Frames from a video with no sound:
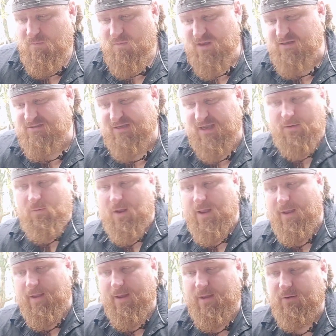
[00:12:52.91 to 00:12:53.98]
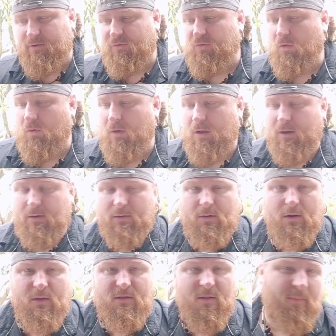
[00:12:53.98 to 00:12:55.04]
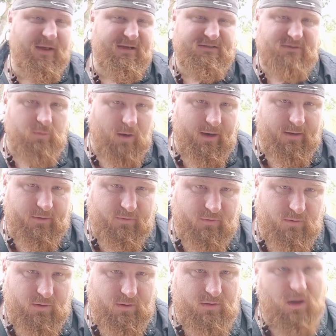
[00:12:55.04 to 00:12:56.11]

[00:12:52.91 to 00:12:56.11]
exact way how to do it and the best way to do it.